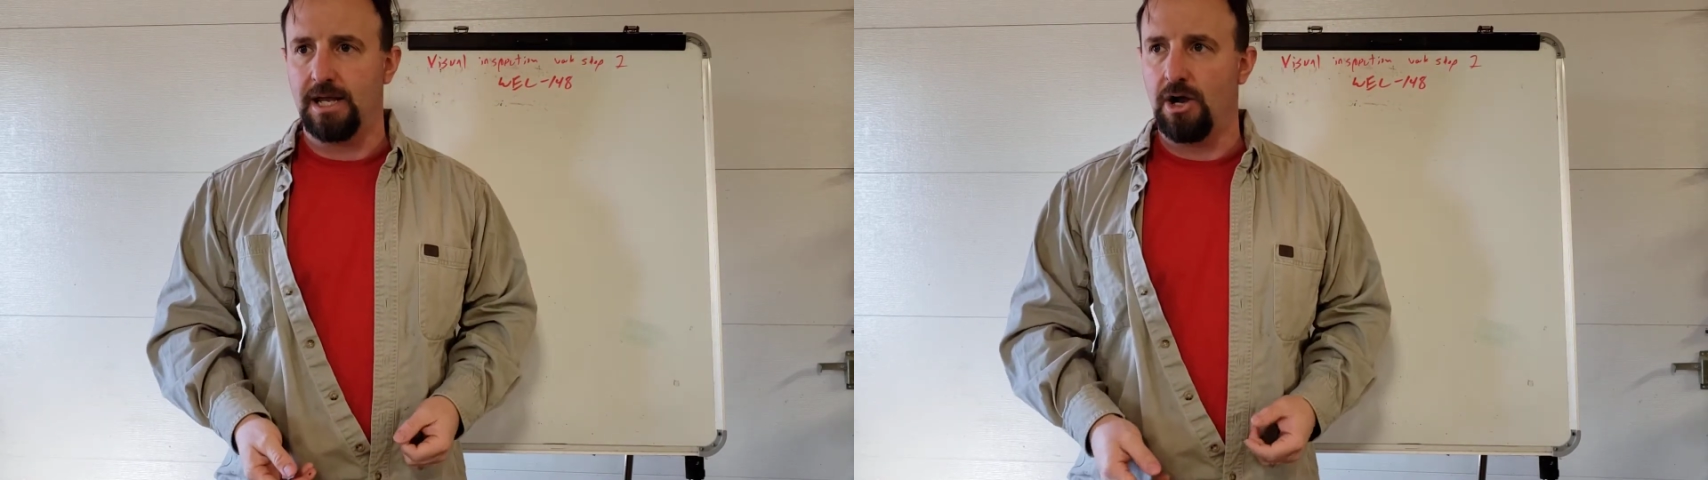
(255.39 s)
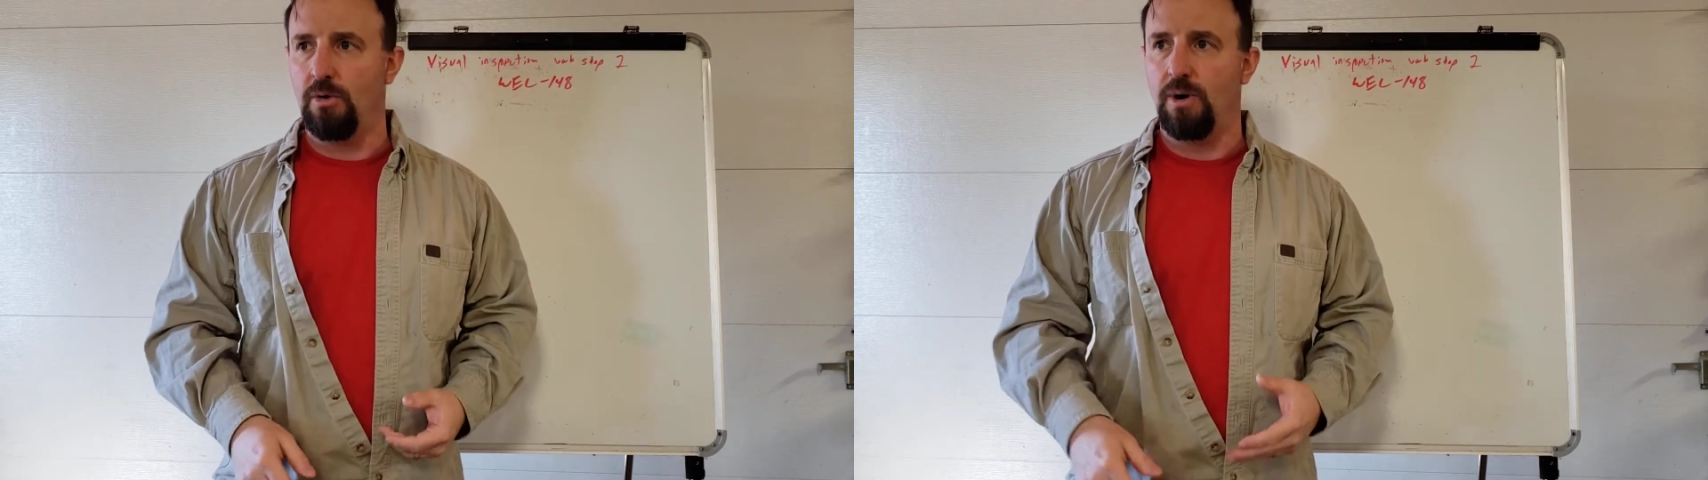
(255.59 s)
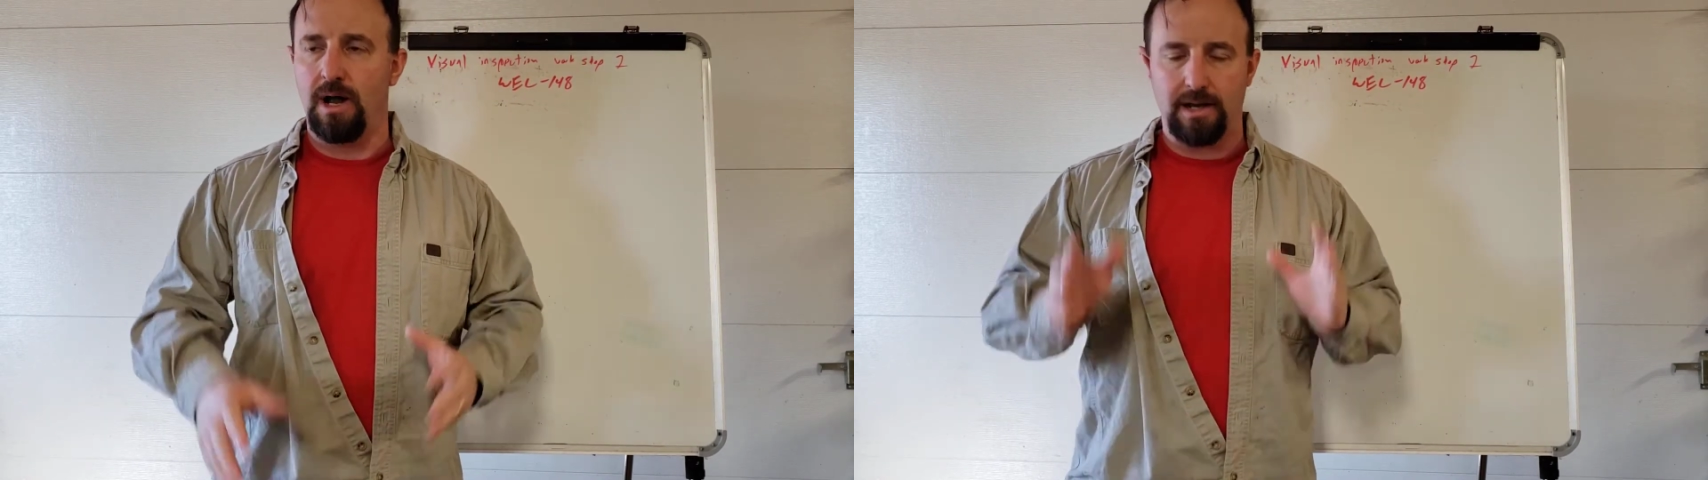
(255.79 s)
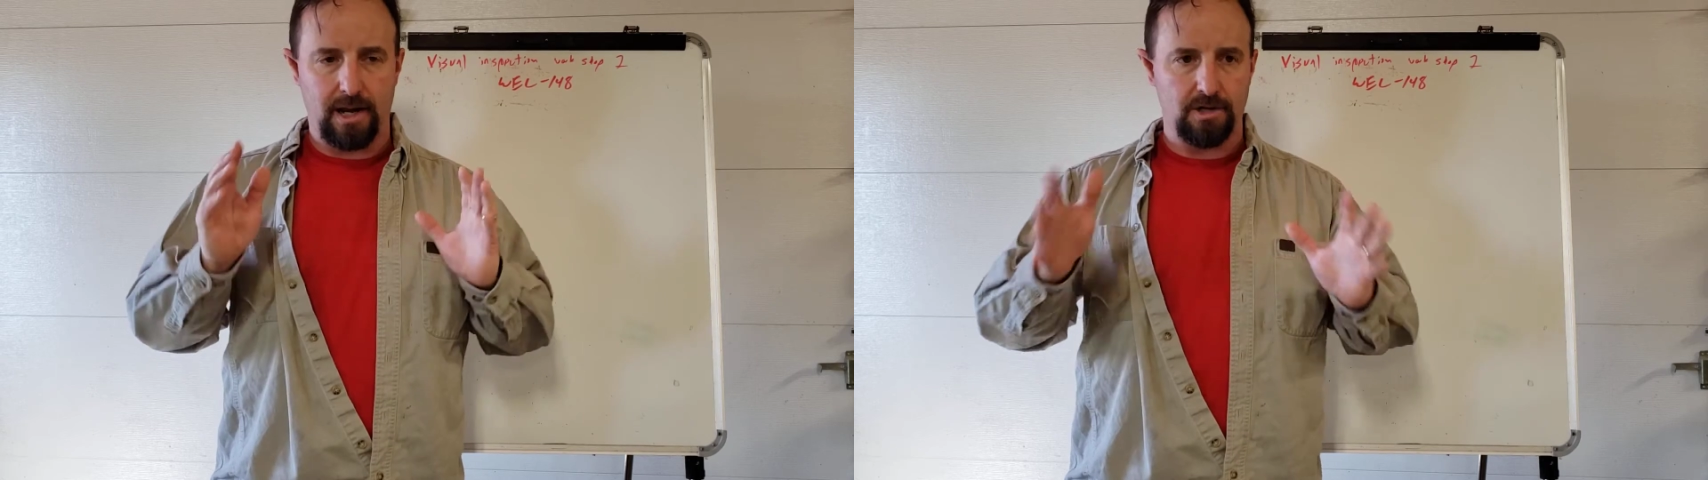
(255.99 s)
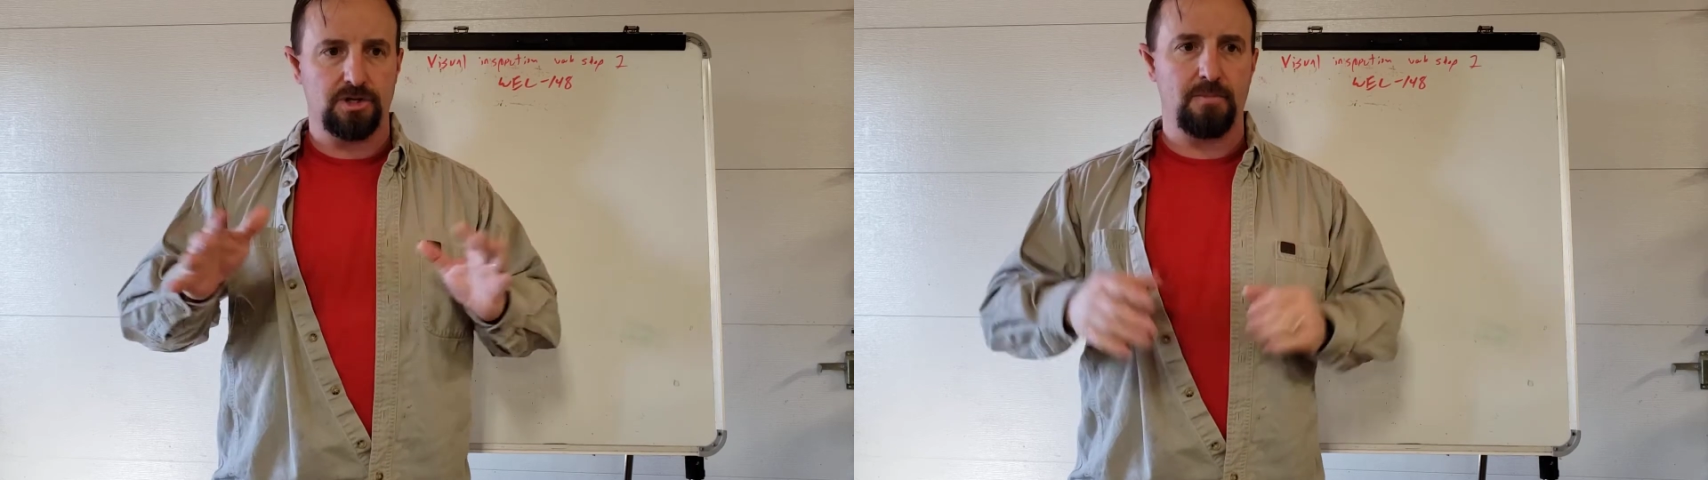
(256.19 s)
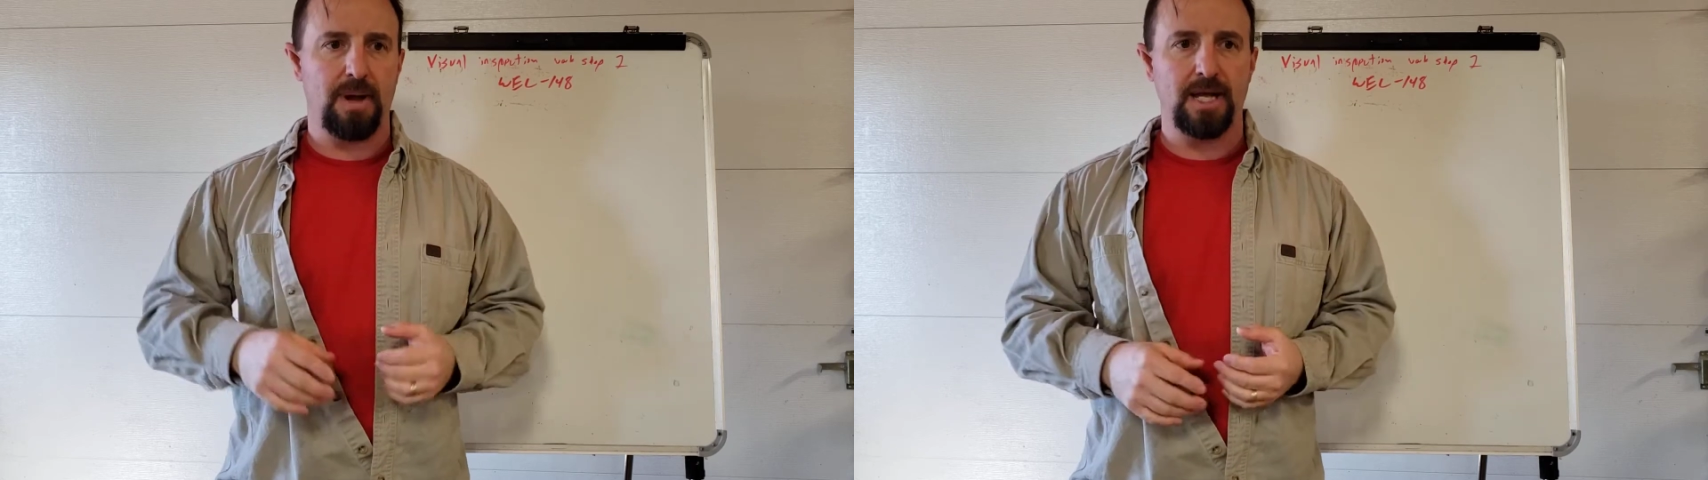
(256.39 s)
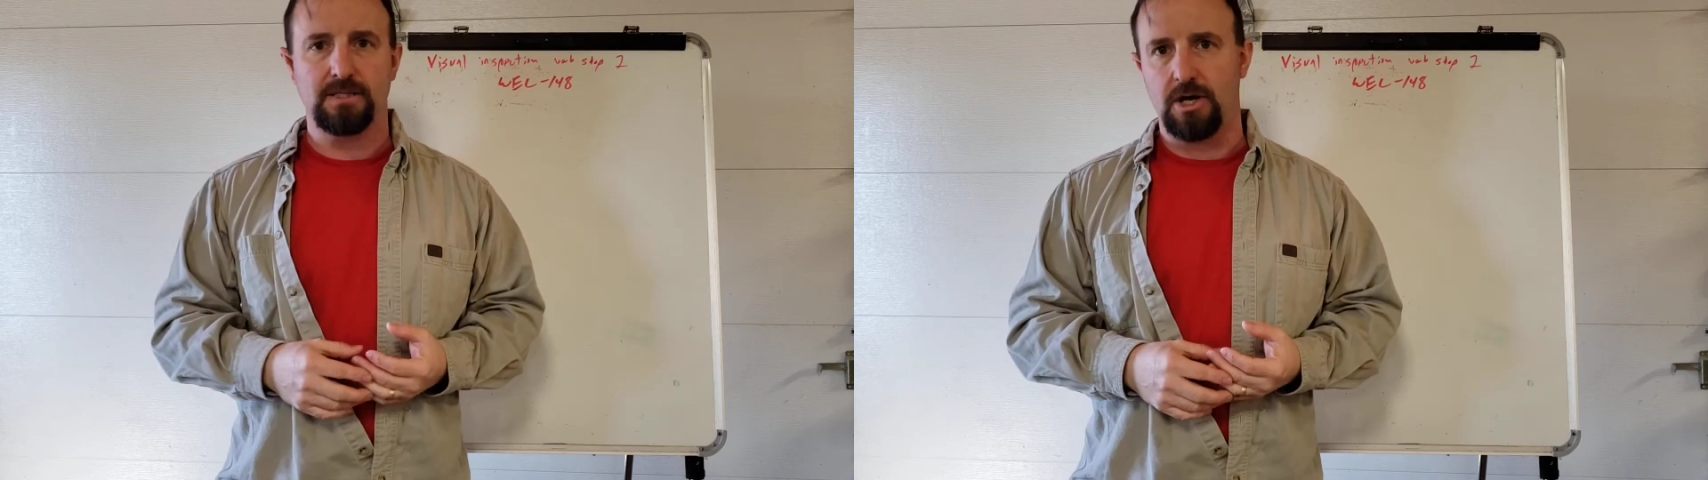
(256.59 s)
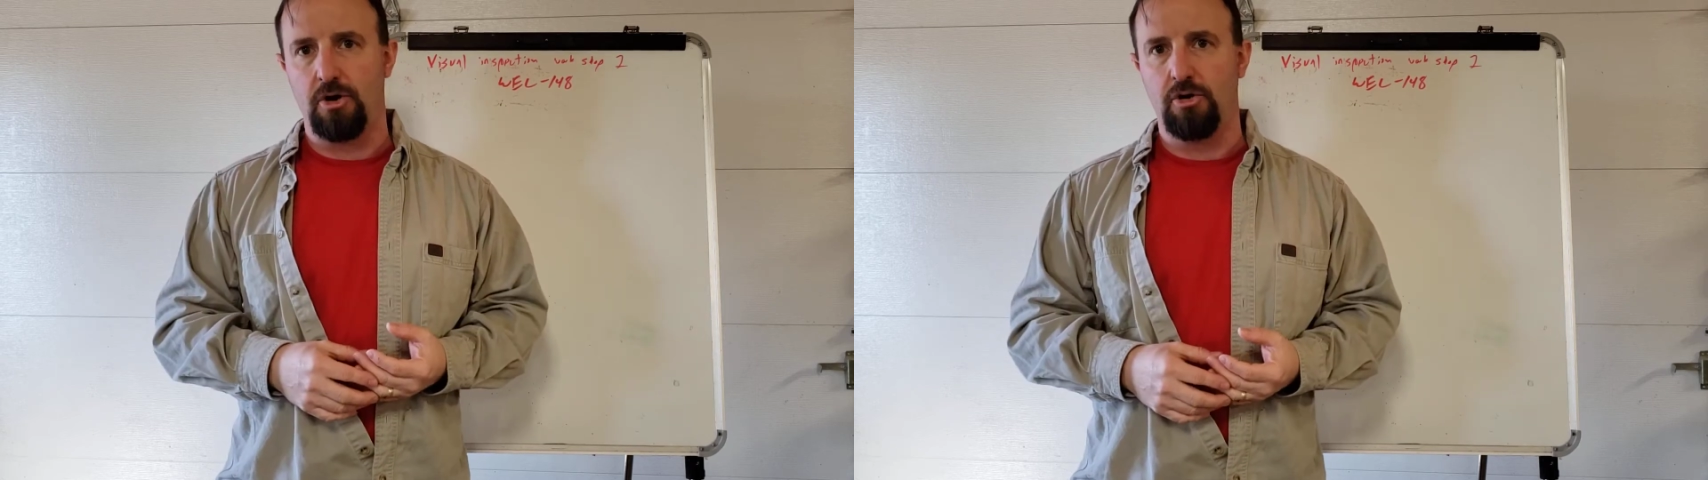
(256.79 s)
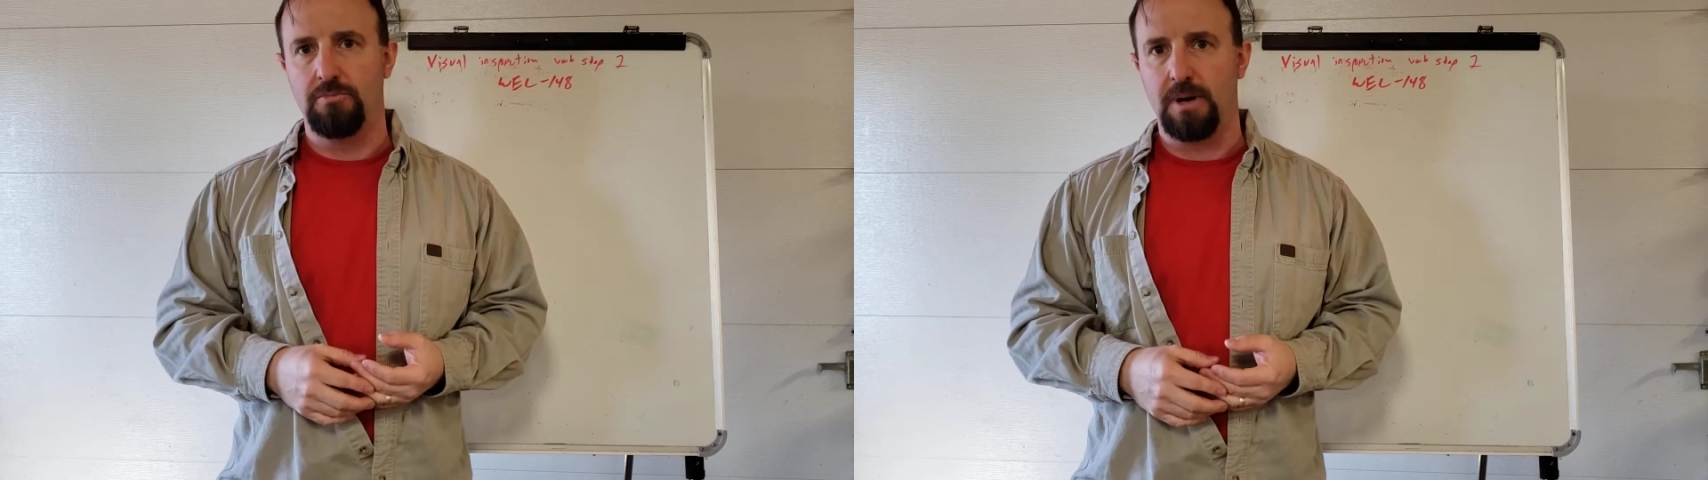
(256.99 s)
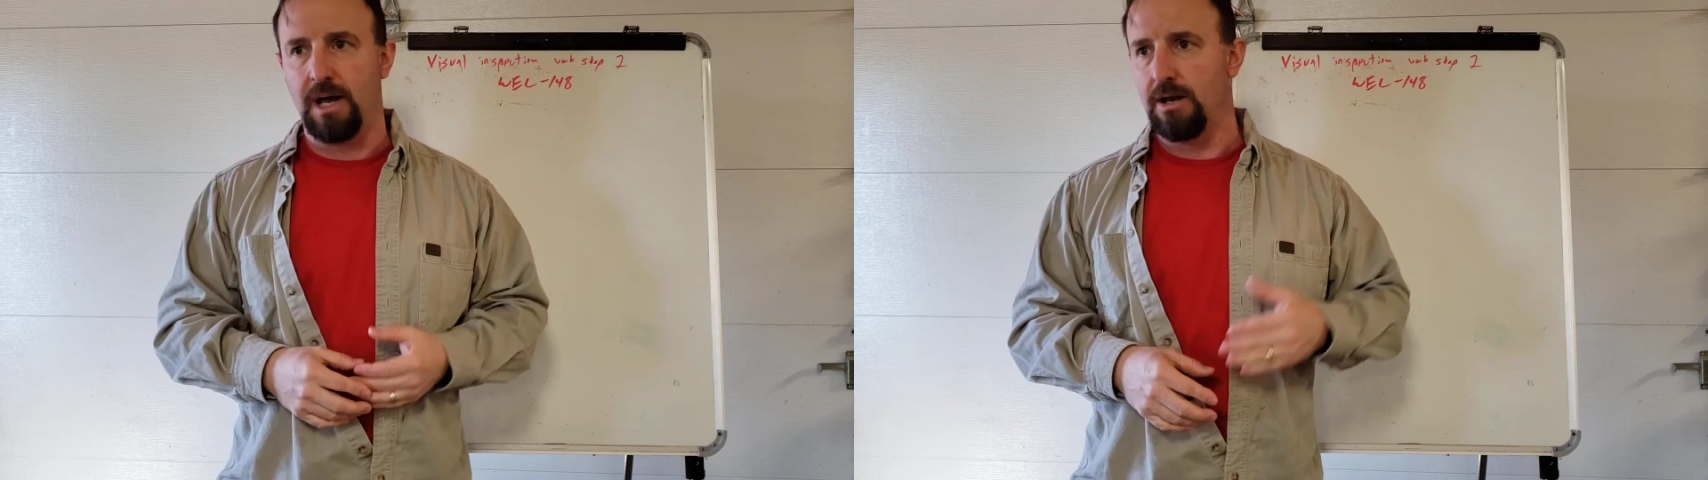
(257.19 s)
you know what, here's our base
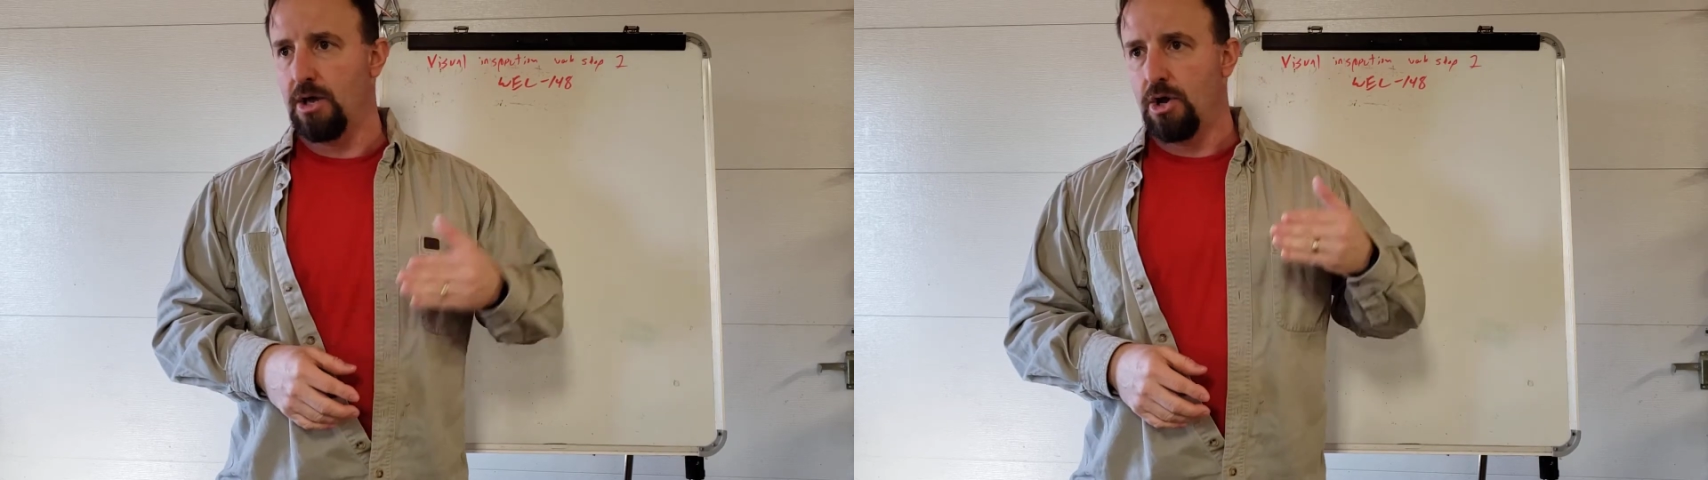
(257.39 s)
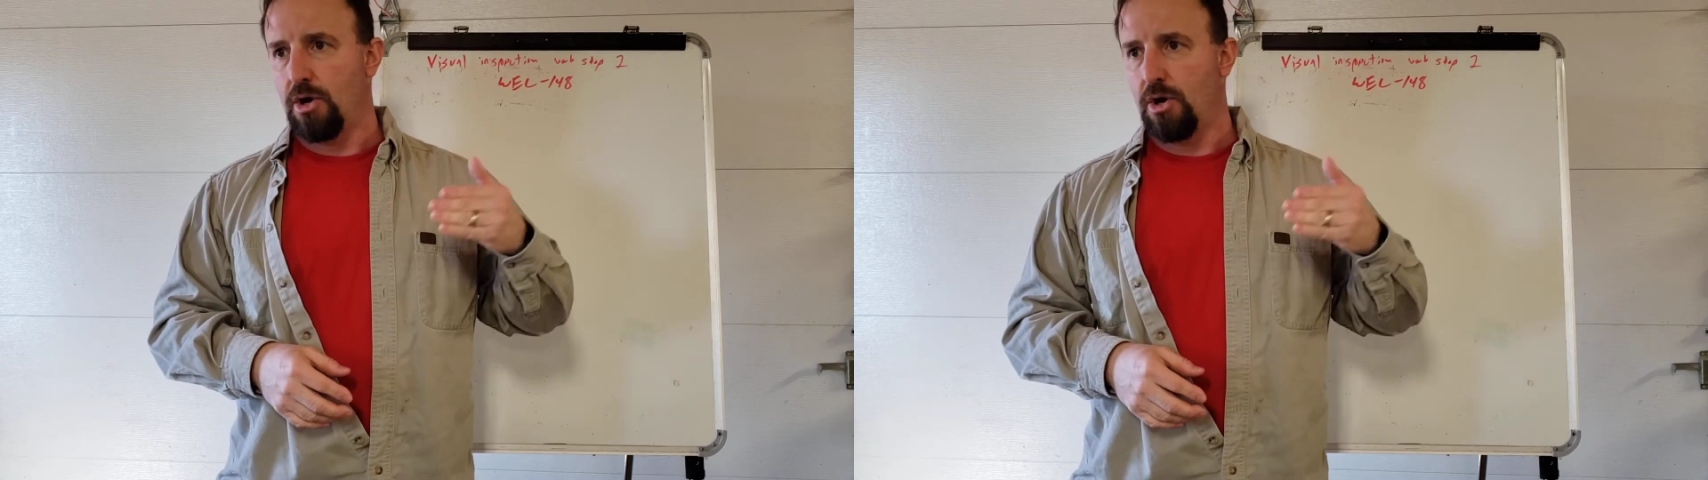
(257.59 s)
code, but